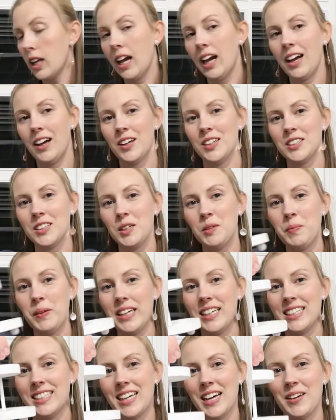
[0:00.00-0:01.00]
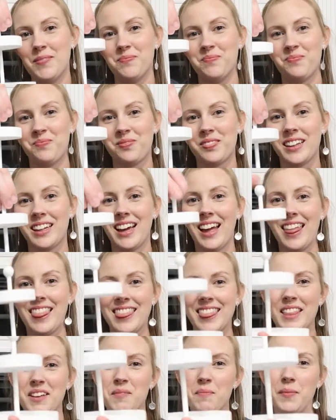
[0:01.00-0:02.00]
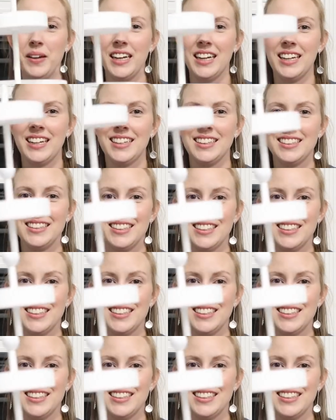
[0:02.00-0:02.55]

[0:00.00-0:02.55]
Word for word: I also picked up the mini